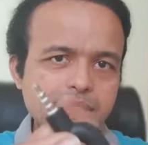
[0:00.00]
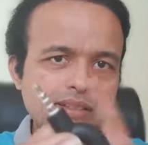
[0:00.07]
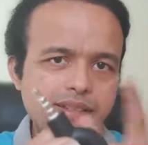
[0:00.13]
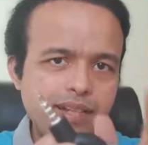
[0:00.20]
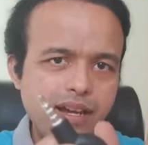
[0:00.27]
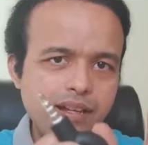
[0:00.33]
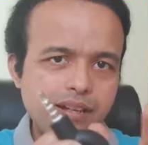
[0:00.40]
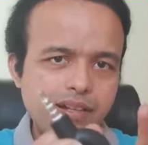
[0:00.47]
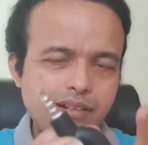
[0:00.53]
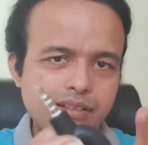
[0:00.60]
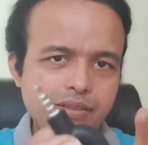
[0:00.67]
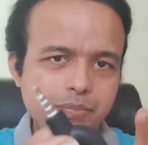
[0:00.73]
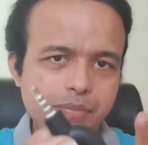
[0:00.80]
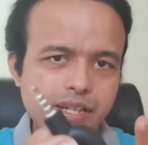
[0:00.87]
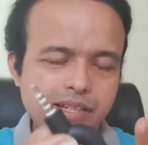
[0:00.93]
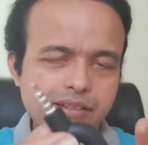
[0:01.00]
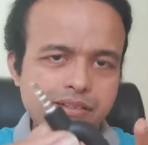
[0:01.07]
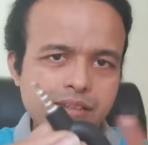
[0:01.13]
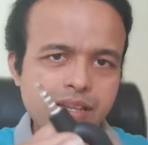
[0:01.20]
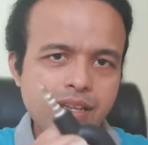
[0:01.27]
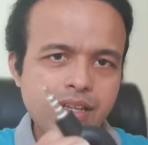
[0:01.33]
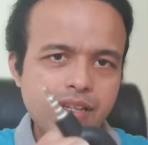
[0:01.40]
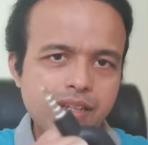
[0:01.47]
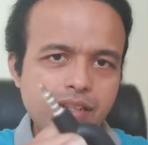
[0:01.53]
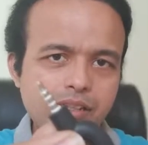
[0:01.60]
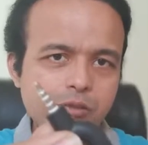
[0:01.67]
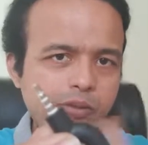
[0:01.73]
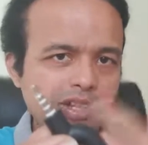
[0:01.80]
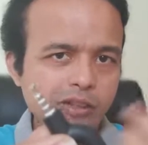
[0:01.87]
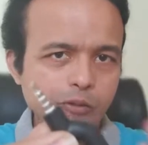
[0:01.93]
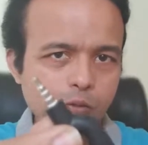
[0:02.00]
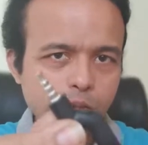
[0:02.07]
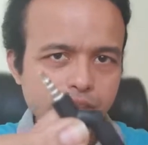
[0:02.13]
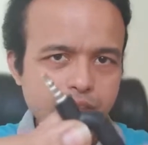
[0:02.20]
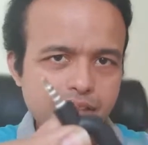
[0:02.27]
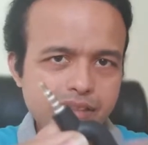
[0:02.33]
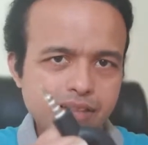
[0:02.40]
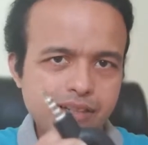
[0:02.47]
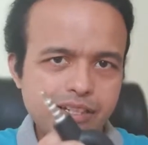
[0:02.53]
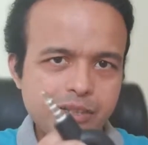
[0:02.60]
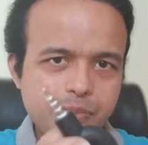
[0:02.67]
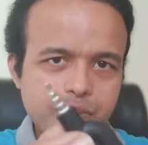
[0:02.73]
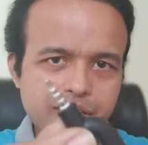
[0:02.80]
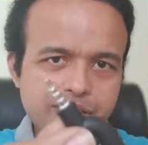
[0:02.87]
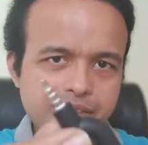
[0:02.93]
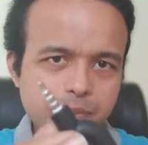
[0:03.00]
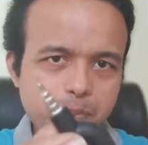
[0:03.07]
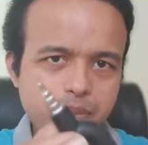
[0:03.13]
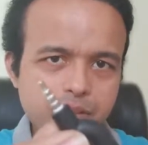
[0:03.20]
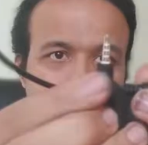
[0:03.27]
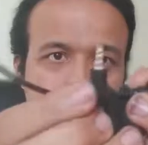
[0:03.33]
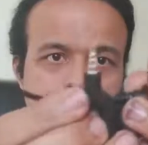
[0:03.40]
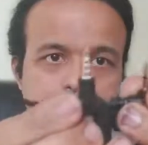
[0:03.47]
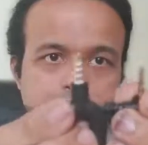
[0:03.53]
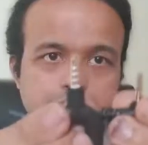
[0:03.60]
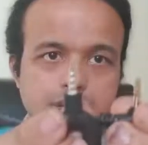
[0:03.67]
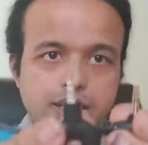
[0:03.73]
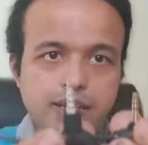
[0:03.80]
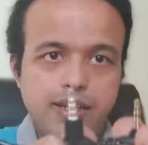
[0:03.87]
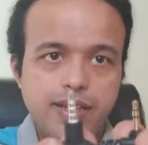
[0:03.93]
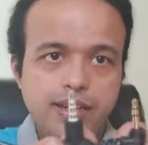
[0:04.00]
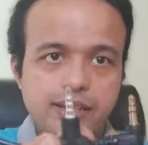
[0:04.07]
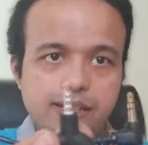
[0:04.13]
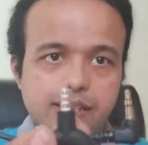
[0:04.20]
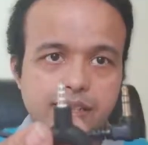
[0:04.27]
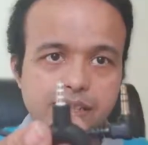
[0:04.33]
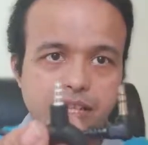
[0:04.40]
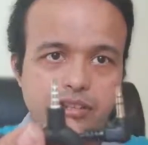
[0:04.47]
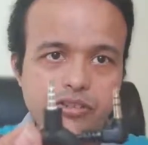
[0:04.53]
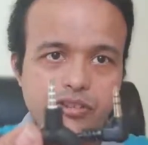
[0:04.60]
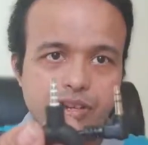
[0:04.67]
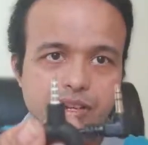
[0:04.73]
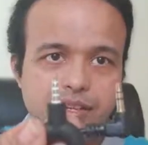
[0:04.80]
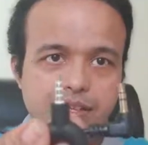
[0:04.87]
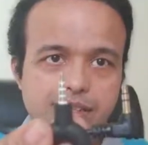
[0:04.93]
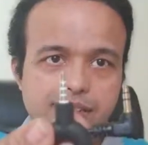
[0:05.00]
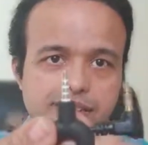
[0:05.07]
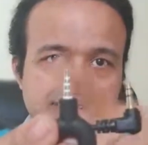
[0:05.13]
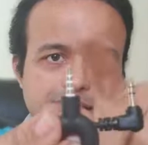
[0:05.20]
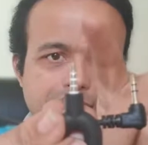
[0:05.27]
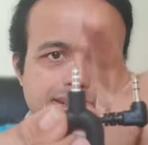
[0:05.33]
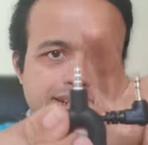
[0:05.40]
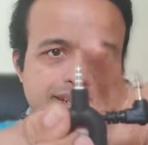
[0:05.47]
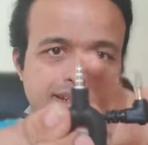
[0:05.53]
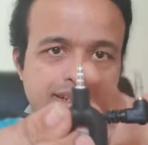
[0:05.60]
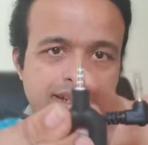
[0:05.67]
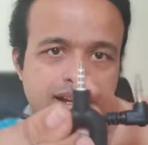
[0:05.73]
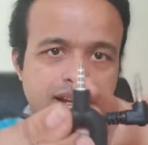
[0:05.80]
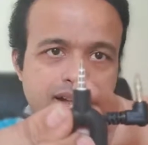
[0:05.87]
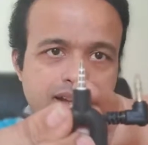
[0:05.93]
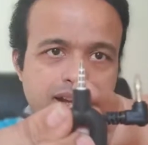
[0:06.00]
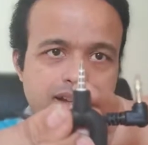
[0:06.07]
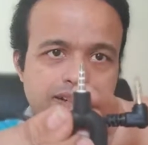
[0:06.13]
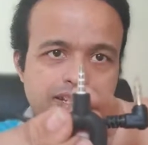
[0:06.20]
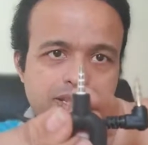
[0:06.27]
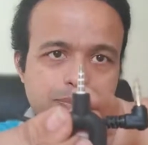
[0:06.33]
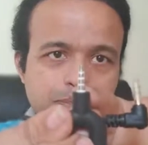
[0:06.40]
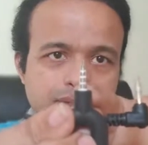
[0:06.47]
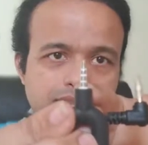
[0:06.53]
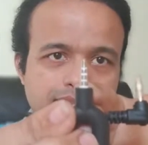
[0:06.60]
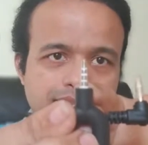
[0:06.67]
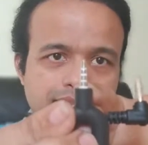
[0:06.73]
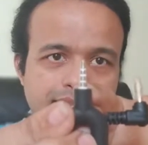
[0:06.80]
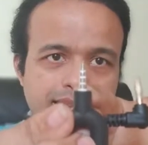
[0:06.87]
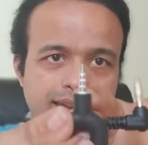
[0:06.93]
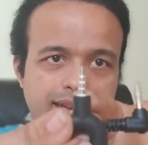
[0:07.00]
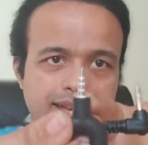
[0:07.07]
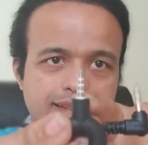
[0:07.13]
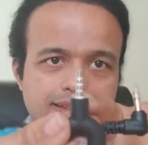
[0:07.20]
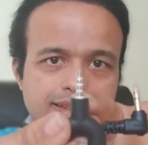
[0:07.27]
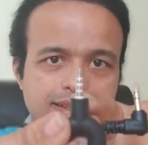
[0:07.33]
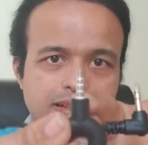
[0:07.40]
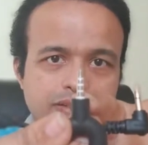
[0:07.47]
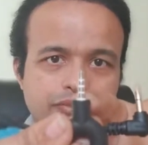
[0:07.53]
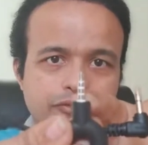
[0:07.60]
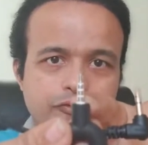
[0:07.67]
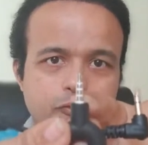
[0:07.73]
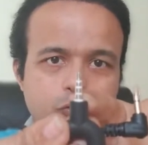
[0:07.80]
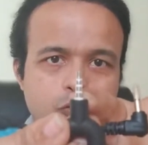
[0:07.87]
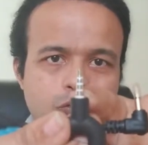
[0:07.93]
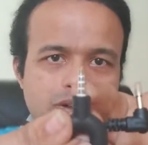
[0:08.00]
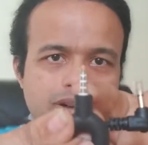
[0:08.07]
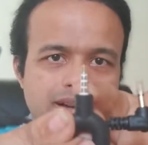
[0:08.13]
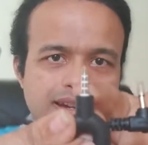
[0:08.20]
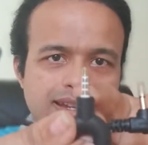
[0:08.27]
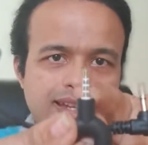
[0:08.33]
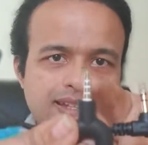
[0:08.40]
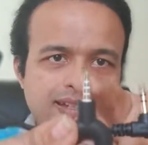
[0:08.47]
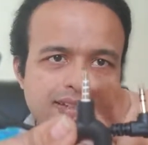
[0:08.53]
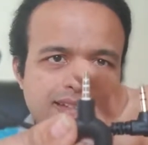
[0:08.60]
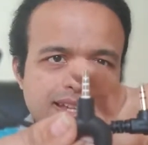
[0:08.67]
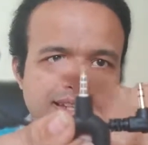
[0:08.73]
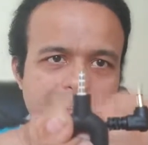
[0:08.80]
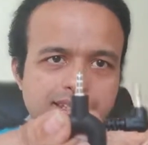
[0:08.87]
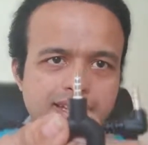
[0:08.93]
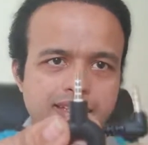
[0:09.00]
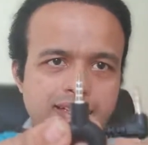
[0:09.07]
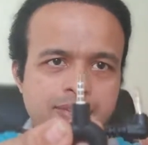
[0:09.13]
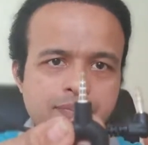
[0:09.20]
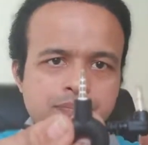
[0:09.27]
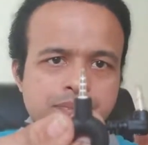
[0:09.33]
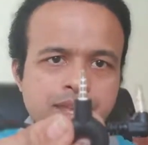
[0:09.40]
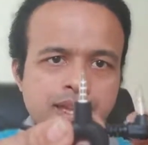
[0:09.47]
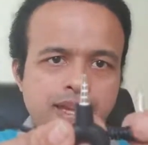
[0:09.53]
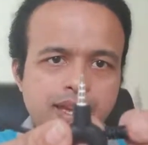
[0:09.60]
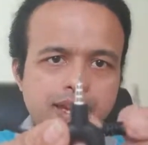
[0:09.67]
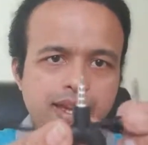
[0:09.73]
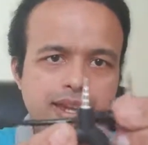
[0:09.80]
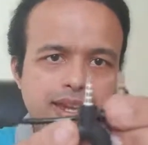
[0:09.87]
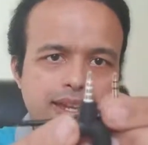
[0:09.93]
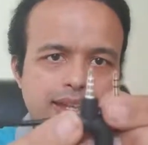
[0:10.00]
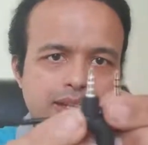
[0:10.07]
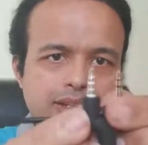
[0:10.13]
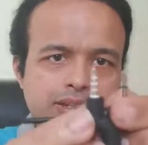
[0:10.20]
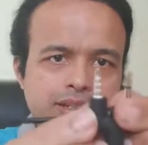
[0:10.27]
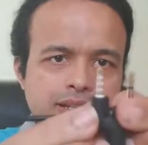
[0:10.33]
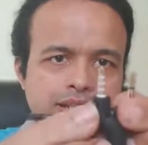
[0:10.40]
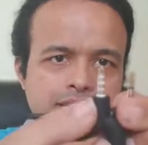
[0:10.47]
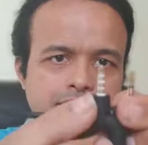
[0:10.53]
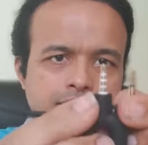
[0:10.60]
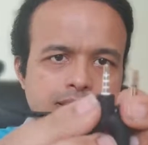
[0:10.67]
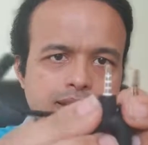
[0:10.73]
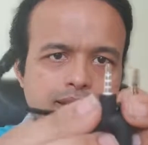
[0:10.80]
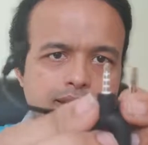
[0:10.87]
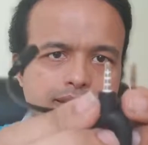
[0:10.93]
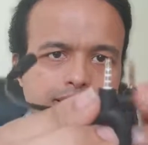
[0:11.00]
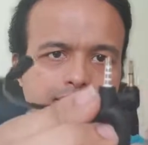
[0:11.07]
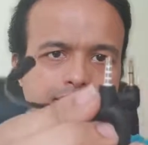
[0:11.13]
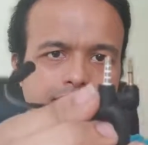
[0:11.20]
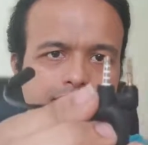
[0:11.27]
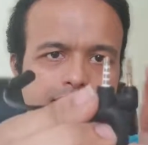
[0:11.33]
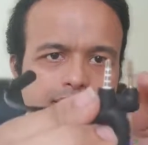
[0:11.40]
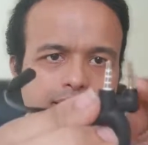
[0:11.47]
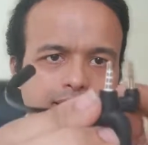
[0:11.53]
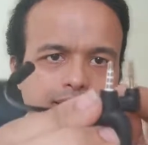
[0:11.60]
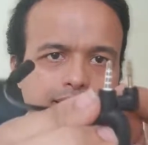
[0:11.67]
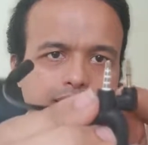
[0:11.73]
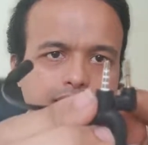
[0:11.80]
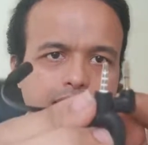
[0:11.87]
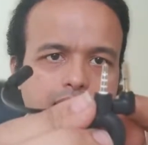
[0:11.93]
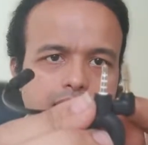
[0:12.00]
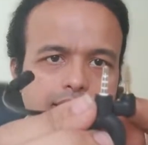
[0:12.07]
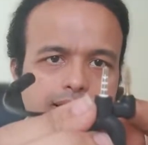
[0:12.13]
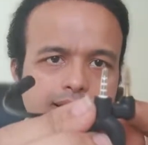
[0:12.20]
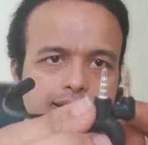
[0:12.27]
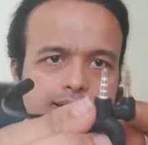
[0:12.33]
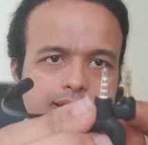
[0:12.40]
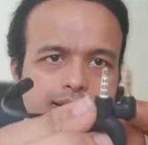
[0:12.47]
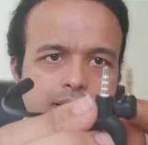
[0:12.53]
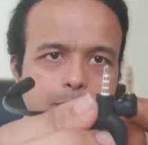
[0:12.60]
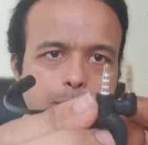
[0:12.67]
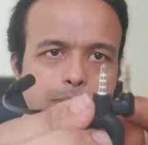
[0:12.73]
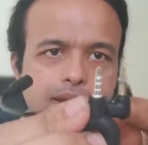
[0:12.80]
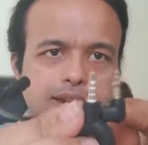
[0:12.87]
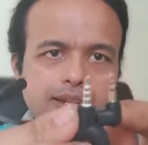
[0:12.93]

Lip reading: TRRS means, you can Google it. It's pretty simple. In a nutshell, the TRRS pin has 4 layers like these, and the TRS pin